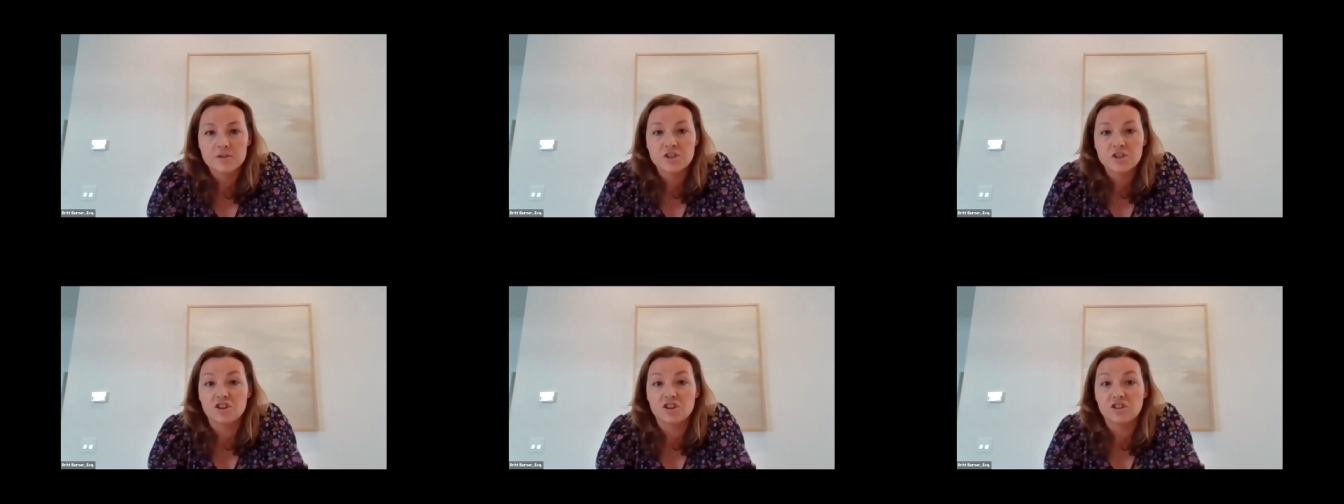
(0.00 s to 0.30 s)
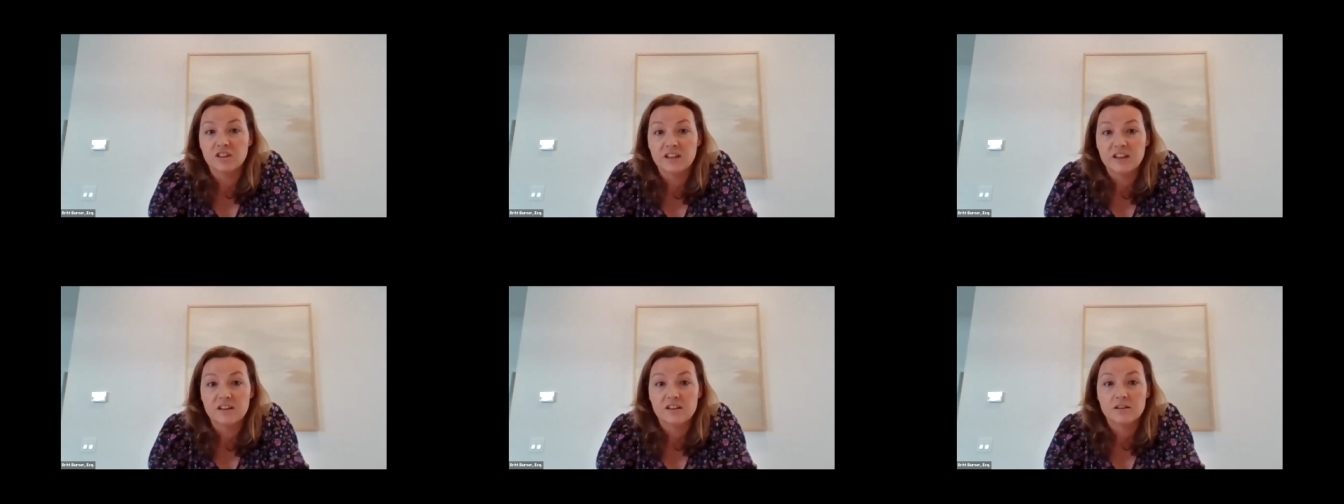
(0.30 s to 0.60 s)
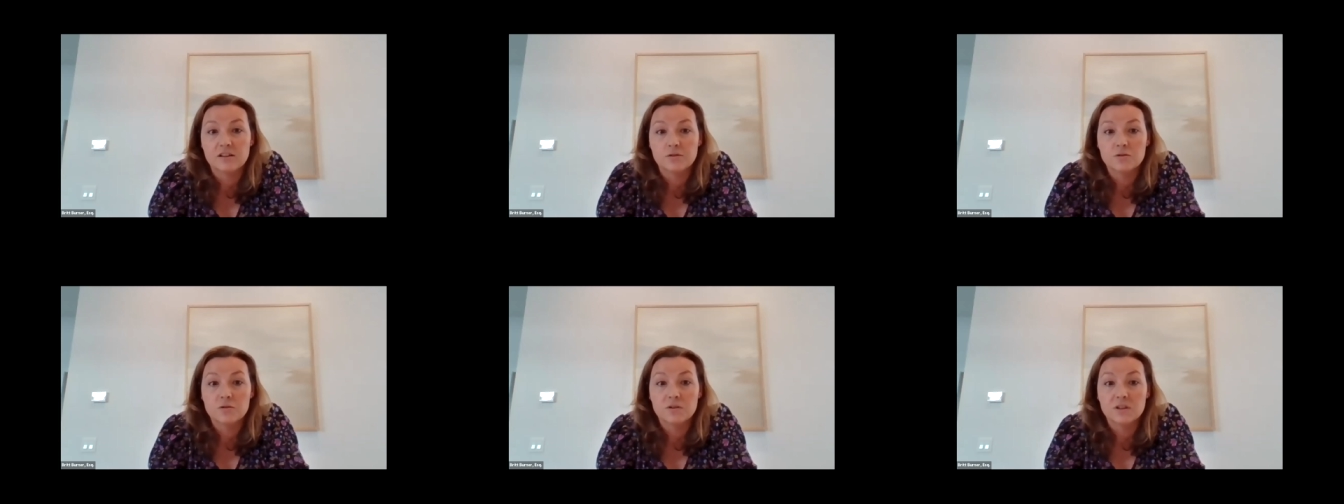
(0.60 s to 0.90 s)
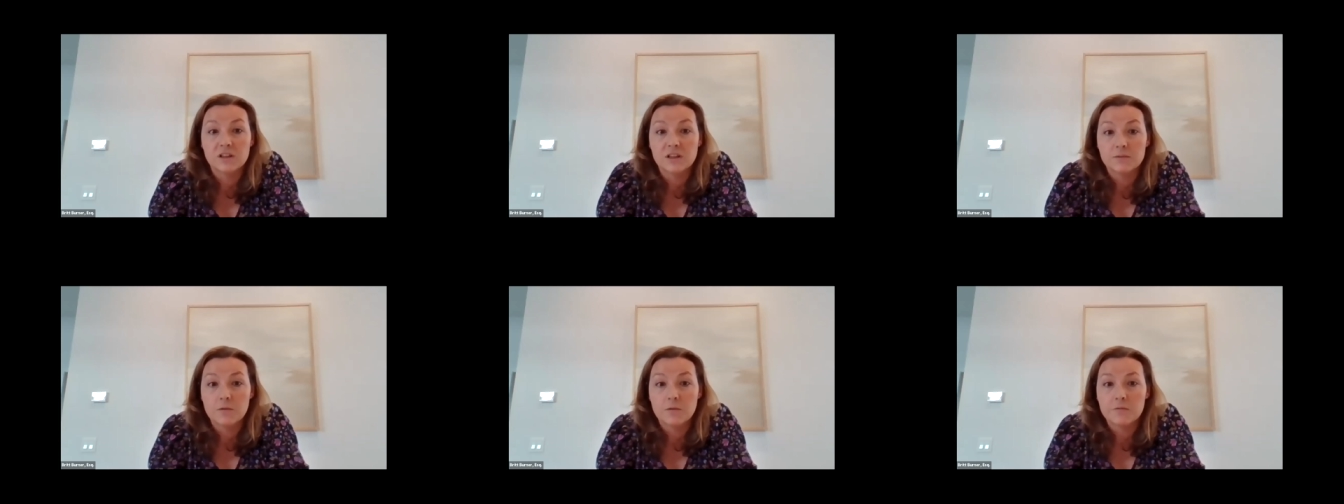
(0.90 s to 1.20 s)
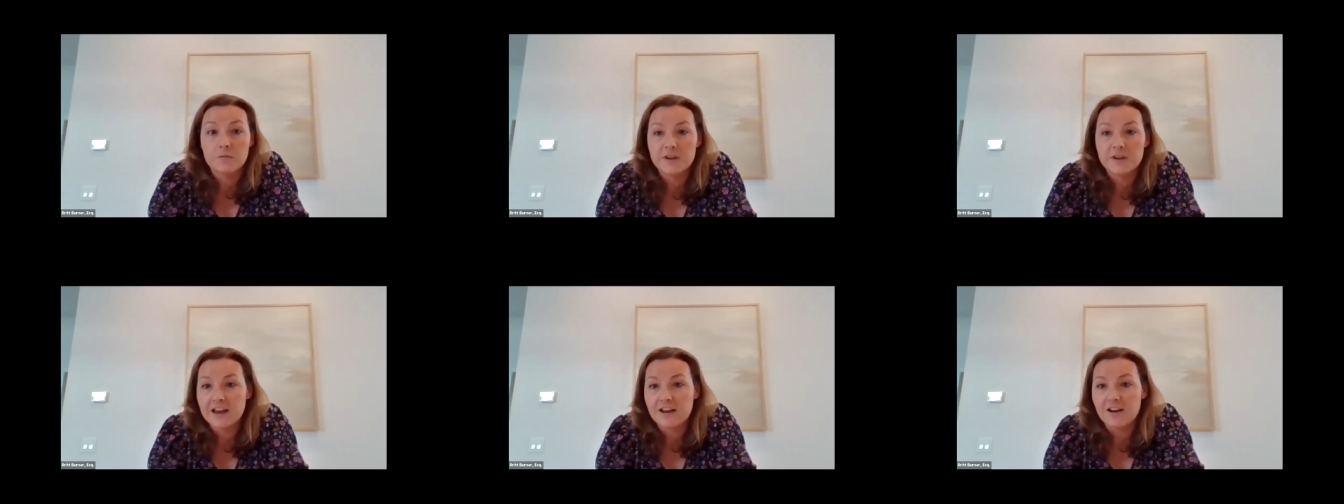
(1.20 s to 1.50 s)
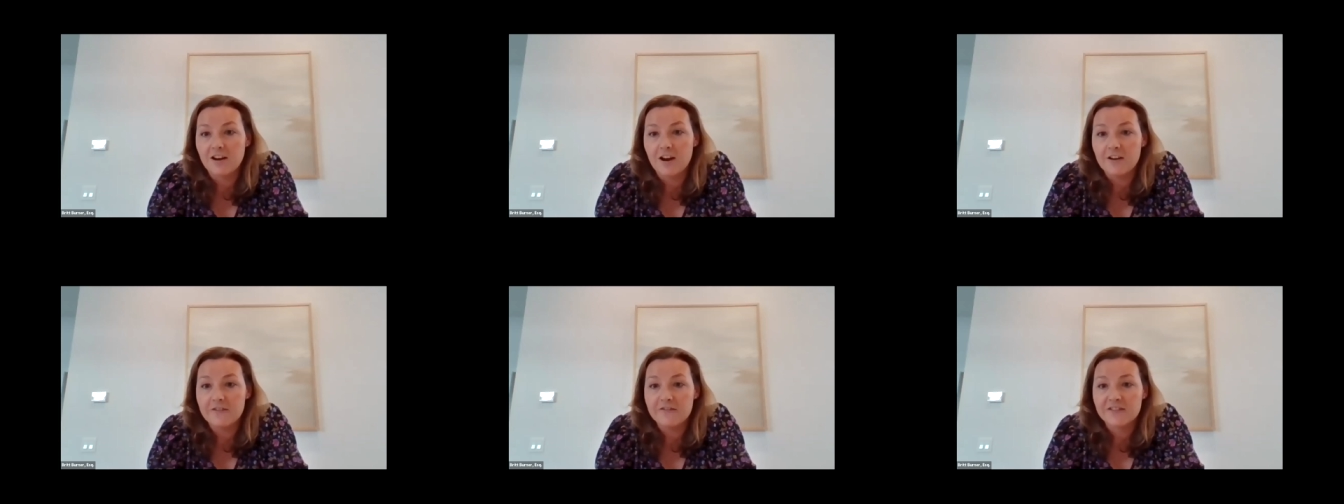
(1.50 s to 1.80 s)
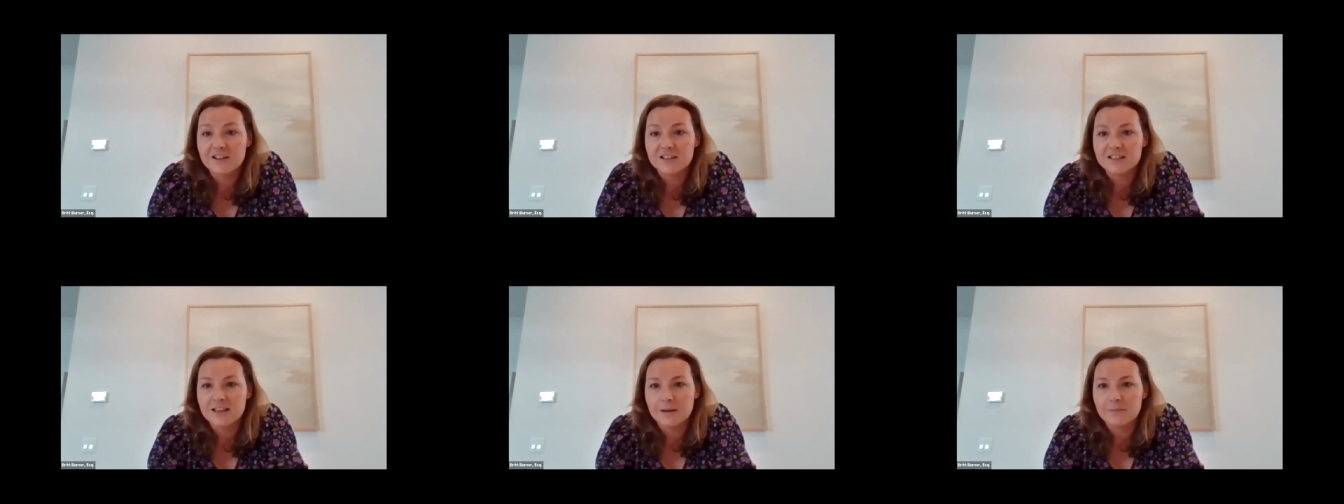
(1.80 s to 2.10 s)
certainly going to Google it when we get off
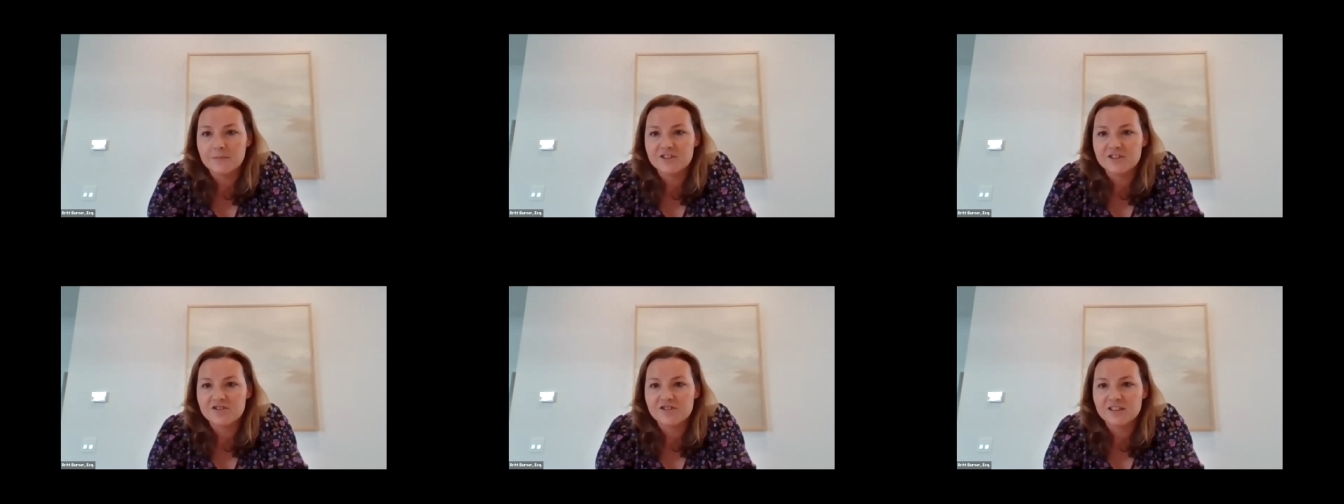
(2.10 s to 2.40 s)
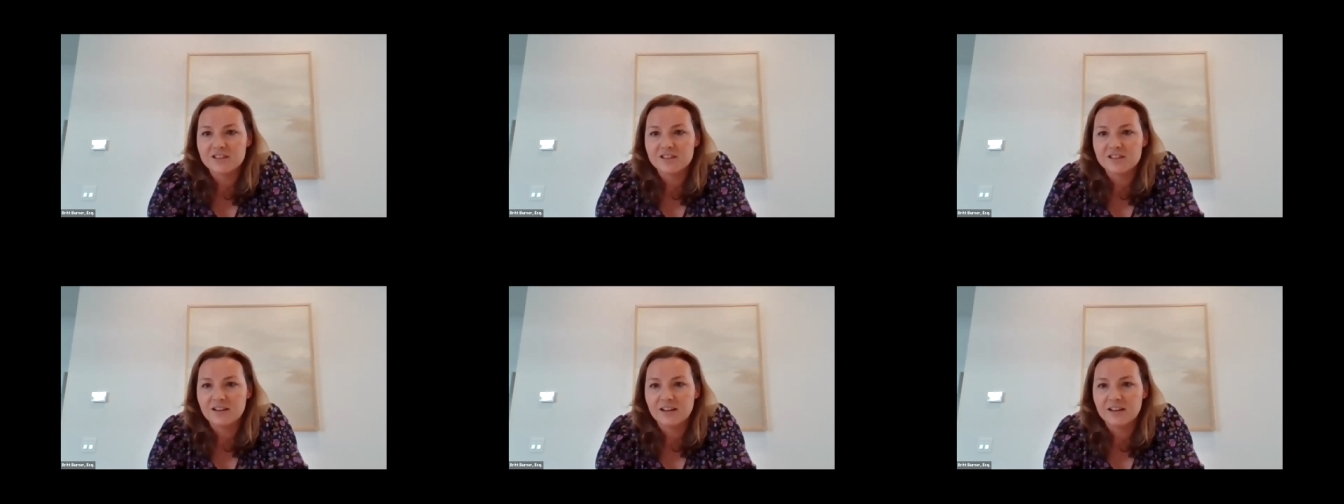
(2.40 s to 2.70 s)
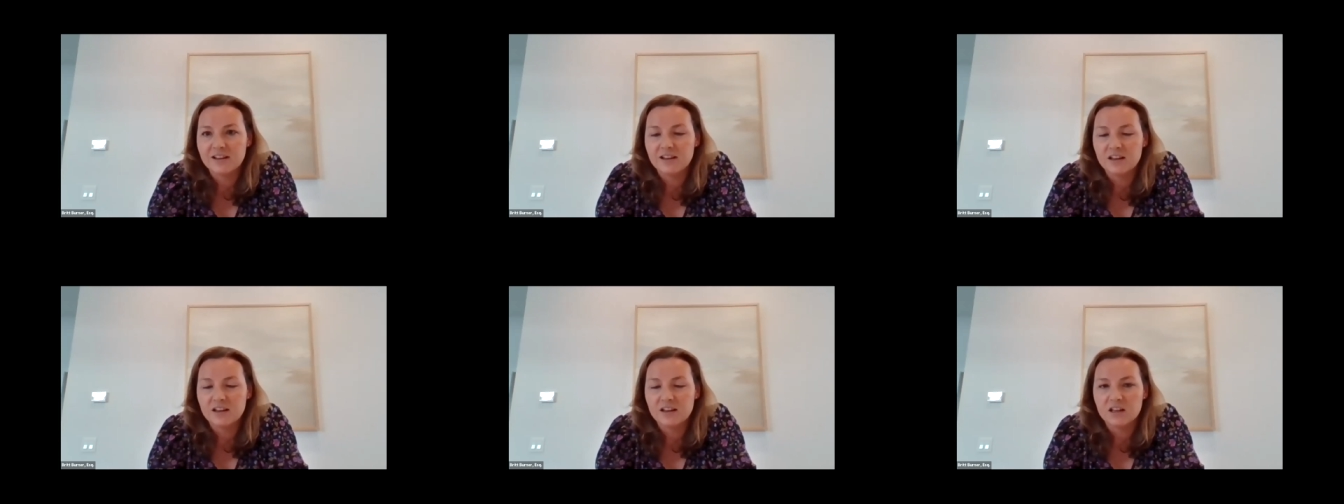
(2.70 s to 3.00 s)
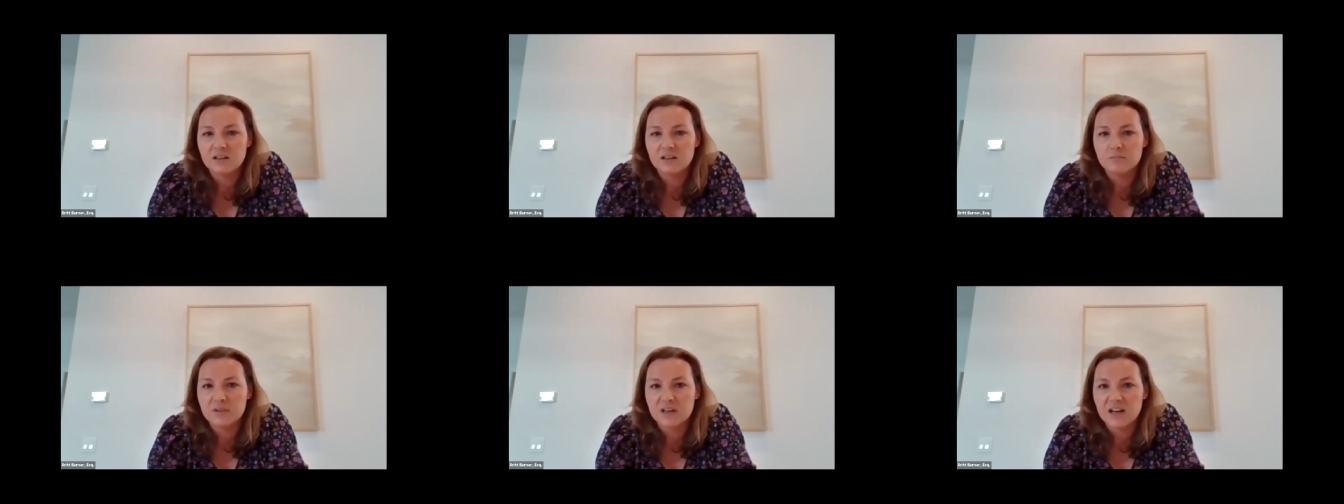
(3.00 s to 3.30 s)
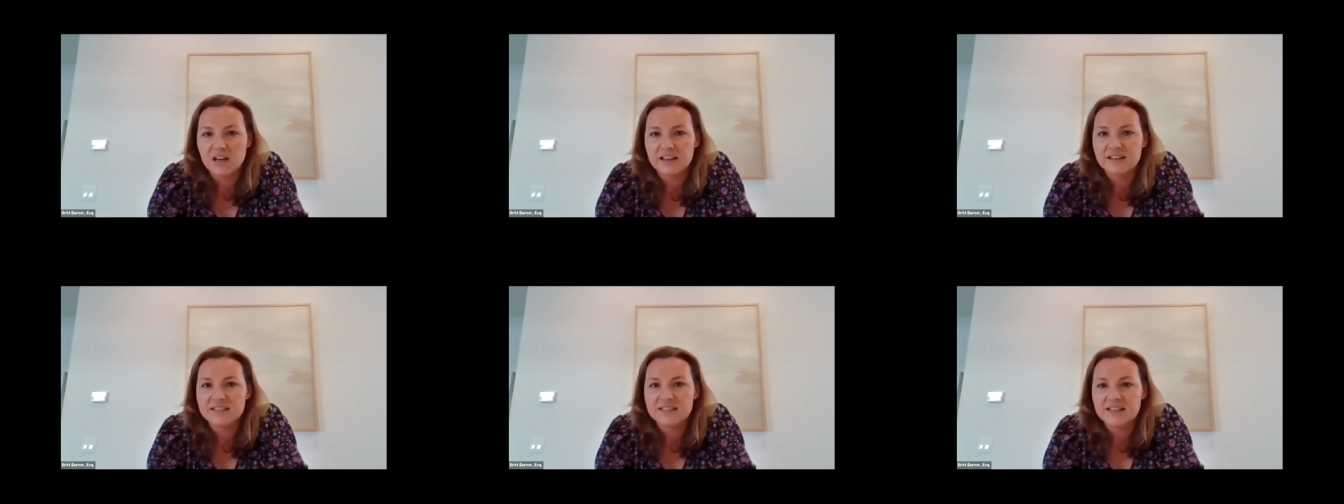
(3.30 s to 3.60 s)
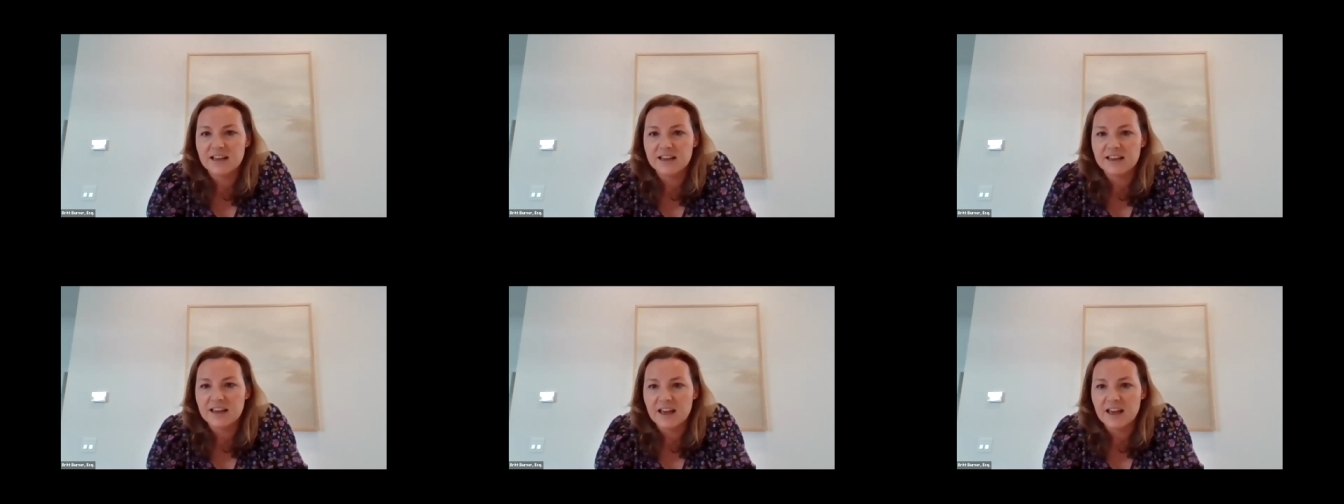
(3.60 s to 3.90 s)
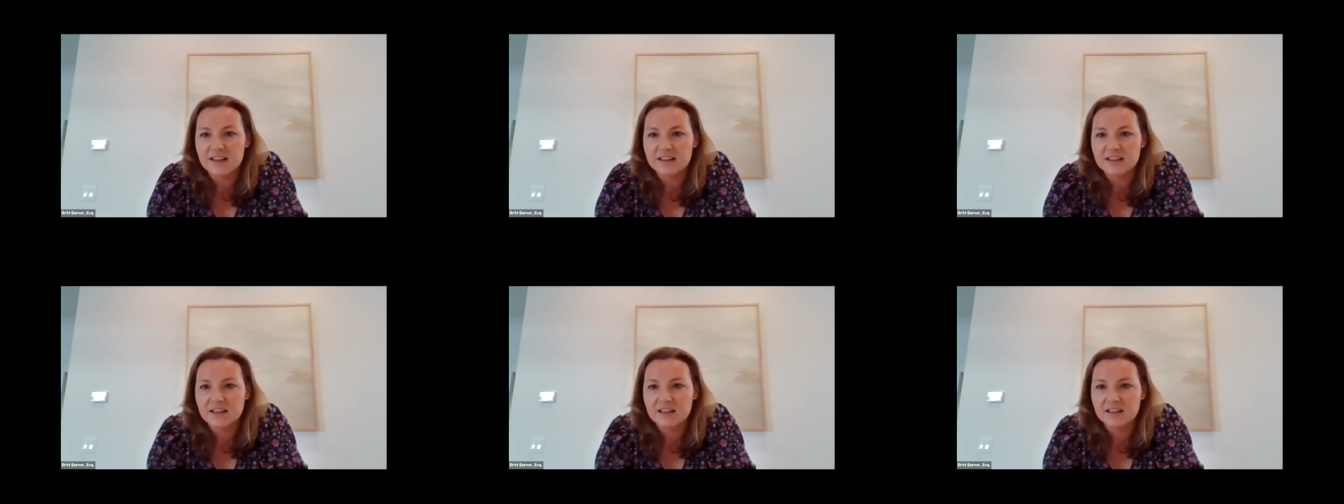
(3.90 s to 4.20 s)
because I'm interested. Um, but I'd say,
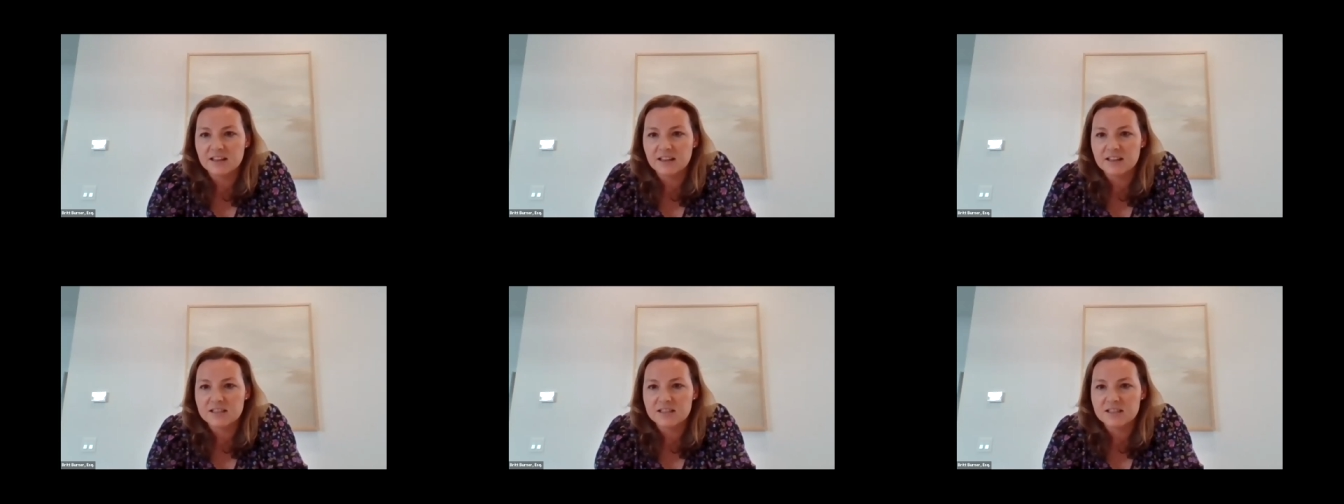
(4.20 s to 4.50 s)
yeah, let's